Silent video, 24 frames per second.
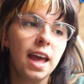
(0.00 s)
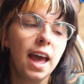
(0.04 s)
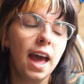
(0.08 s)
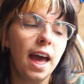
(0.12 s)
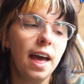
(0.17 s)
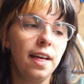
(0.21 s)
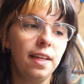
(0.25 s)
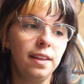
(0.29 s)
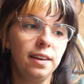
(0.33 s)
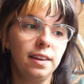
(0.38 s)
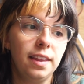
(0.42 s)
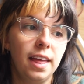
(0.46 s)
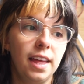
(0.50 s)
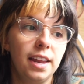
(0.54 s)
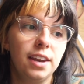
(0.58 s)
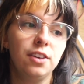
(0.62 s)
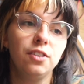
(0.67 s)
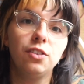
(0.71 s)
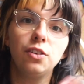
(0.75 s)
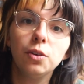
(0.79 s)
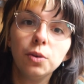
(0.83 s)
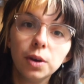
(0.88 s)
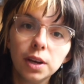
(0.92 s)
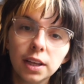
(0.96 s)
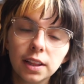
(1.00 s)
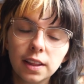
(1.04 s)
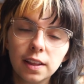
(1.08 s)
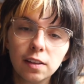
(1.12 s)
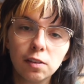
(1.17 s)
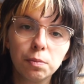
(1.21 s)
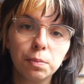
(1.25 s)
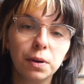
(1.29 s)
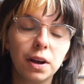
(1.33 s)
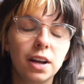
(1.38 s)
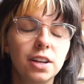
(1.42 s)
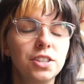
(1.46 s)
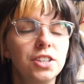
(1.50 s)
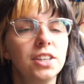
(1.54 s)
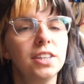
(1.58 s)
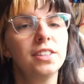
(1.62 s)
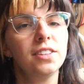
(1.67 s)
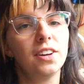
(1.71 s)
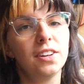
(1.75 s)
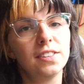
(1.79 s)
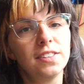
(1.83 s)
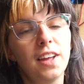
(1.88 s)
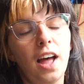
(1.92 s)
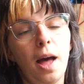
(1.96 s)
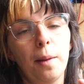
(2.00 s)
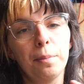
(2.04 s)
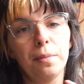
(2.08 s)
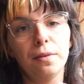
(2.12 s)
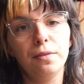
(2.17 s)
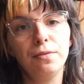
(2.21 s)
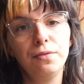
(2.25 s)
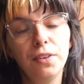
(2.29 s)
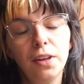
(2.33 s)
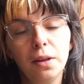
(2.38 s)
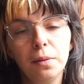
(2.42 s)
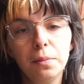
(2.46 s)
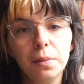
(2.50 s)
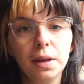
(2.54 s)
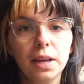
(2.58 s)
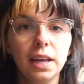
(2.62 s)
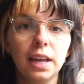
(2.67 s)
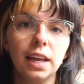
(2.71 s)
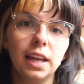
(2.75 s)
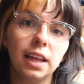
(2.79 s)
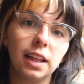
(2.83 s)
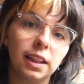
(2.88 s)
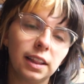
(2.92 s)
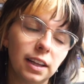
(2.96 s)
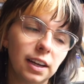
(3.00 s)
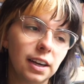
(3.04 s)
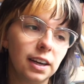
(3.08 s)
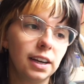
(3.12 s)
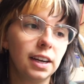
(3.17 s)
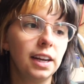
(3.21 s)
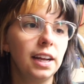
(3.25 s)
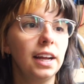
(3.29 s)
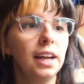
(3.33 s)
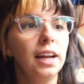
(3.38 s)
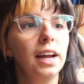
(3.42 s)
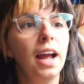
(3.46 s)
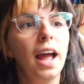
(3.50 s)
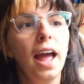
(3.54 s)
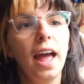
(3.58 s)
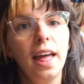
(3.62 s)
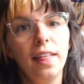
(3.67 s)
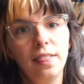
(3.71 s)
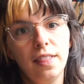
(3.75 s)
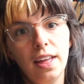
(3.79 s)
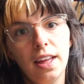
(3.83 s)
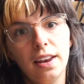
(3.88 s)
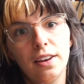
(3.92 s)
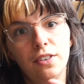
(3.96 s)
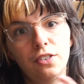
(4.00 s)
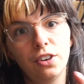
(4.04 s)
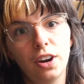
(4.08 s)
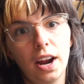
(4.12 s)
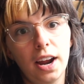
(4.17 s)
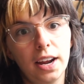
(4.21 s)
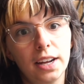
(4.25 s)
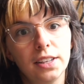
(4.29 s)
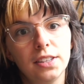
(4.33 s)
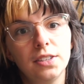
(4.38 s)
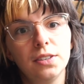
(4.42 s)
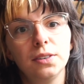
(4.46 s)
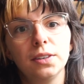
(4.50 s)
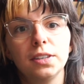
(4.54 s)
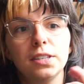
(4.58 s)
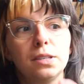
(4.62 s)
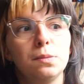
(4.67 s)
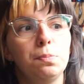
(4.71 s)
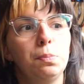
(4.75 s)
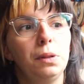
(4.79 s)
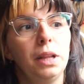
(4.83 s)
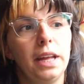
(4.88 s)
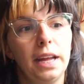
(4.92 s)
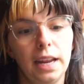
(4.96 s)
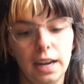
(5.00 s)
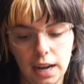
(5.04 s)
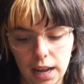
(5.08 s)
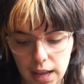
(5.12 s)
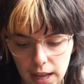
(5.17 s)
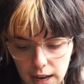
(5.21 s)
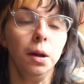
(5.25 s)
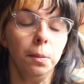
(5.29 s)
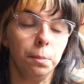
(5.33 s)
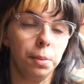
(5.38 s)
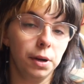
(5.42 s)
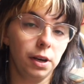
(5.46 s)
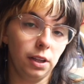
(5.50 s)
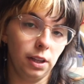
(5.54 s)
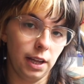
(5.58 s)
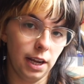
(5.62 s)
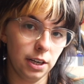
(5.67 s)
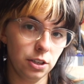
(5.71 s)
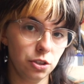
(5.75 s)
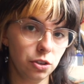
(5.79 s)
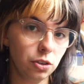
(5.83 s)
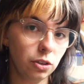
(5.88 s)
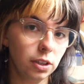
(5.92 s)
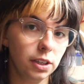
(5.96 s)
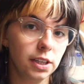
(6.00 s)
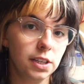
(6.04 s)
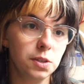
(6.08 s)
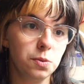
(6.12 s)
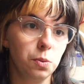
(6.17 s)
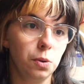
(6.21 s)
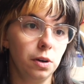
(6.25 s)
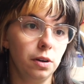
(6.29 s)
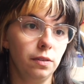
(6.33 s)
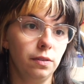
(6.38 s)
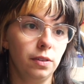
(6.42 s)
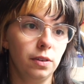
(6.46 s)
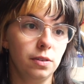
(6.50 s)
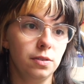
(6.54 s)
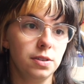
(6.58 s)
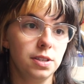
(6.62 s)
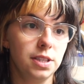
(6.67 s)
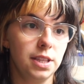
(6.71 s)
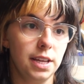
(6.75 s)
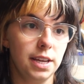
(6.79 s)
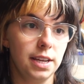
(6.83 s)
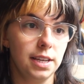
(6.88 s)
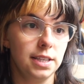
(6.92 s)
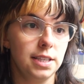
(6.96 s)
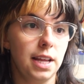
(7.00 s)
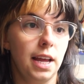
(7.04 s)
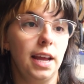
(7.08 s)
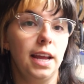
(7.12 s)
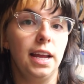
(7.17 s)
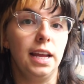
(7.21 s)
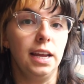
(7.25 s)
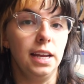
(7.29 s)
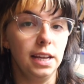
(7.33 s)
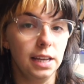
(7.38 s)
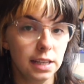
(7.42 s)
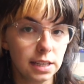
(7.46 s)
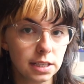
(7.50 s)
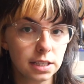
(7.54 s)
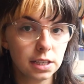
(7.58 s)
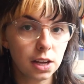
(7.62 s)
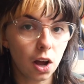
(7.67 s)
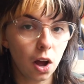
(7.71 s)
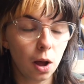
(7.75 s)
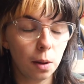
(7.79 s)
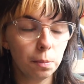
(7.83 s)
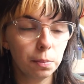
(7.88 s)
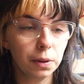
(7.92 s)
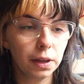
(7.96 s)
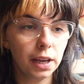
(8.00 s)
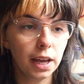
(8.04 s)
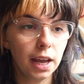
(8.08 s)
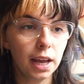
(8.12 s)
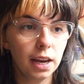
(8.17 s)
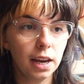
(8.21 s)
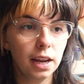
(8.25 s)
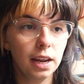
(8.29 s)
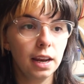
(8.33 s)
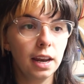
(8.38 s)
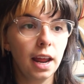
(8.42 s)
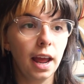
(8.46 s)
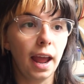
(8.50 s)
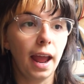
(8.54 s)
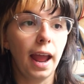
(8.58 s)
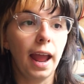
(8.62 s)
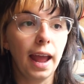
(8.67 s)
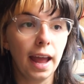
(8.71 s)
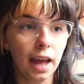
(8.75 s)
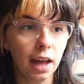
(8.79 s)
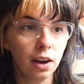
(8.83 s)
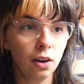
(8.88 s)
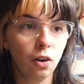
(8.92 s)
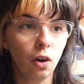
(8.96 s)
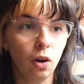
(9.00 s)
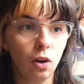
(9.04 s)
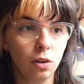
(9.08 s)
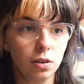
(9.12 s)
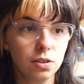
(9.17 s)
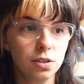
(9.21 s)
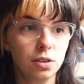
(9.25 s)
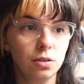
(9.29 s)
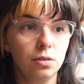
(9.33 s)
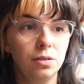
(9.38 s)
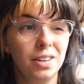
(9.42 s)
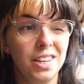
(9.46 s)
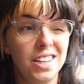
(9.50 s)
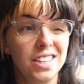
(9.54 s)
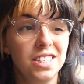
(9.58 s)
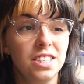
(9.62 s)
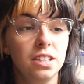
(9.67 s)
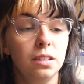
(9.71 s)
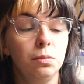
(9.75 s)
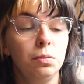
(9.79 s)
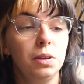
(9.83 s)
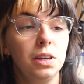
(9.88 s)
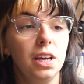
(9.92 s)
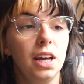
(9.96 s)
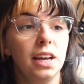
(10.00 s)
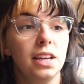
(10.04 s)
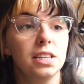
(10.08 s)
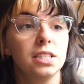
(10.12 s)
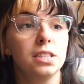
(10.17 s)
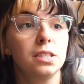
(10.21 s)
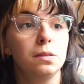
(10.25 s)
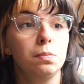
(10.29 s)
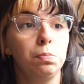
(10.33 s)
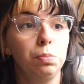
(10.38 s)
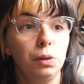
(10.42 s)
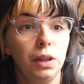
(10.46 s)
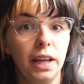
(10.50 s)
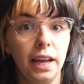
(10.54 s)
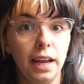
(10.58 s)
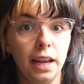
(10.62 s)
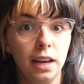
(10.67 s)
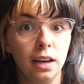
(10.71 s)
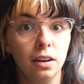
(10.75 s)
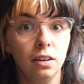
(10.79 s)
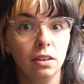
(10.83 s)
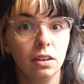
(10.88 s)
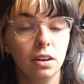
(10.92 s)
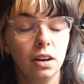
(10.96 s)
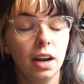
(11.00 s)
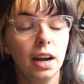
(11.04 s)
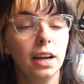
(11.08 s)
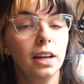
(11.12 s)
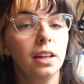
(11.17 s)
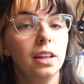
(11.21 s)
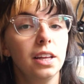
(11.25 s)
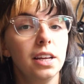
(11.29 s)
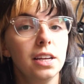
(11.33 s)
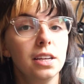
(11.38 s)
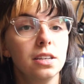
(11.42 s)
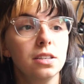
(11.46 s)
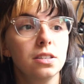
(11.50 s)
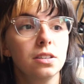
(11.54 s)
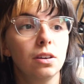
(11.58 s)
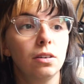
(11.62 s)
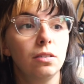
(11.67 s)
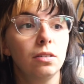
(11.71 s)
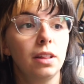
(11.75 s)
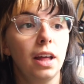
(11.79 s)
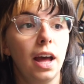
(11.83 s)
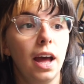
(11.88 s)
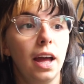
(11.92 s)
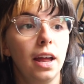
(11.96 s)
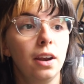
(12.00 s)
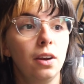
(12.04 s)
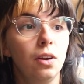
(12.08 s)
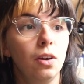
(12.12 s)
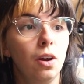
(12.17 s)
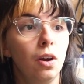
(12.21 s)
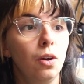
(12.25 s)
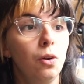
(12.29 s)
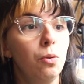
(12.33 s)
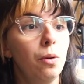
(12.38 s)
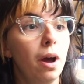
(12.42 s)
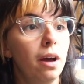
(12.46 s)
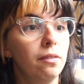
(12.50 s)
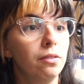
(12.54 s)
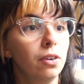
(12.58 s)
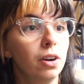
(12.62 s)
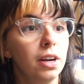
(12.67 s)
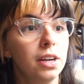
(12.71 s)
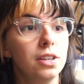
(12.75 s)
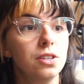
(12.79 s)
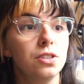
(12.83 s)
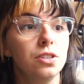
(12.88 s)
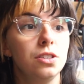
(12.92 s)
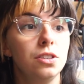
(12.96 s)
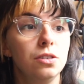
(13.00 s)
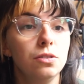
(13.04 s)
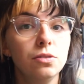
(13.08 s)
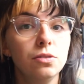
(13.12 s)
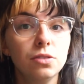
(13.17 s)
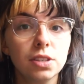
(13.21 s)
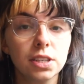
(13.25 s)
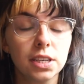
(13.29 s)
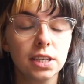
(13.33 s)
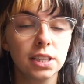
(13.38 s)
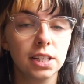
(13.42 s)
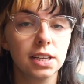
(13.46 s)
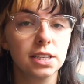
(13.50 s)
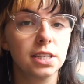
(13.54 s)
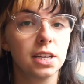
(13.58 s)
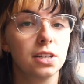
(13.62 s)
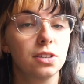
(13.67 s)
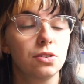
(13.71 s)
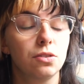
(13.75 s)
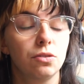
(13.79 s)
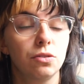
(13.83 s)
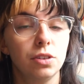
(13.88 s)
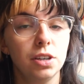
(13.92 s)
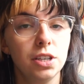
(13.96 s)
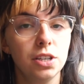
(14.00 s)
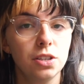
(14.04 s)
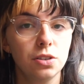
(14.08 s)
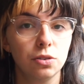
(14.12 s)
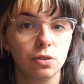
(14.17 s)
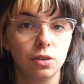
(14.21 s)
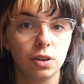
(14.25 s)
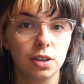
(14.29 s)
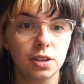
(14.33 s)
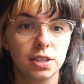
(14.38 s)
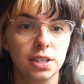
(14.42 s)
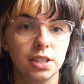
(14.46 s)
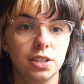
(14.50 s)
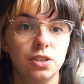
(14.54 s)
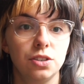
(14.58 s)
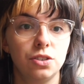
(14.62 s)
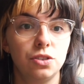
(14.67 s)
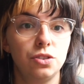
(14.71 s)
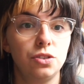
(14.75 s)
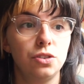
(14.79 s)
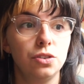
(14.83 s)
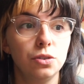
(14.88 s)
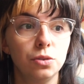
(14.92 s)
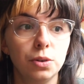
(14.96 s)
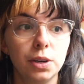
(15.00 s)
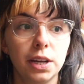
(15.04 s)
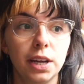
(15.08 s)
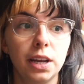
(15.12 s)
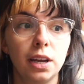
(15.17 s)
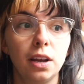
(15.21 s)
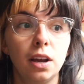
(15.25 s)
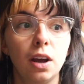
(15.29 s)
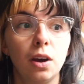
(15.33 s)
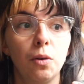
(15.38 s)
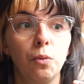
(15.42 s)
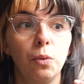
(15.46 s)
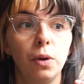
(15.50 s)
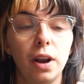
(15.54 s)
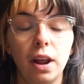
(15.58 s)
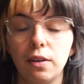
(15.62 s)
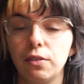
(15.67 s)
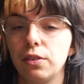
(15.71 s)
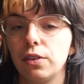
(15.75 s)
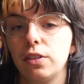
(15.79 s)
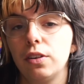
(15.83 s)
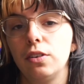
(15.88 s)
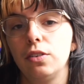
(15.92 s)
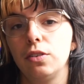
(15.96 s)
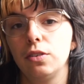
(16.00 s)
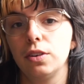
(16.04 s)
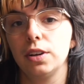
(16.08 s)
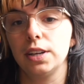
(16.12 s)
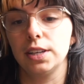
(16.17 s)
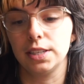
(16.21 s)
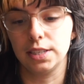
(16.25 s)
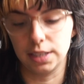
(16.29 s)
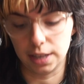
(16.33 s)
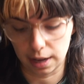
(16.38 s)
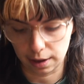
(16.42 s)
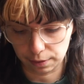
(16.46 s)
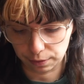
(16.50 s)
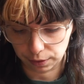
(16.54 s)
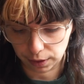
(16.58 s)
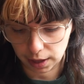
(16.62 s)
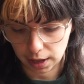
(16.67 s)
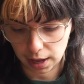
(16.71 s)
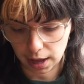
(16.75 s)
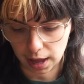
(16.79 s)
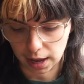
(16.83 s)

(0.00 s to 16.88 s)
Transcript: And then doing this project on top of filming it, learning, and then trying to explain it. But electrical is one of those things that is complicated and also needs to be explained correctly so that whoever is using this as a resource is doing whatever they're doing safely.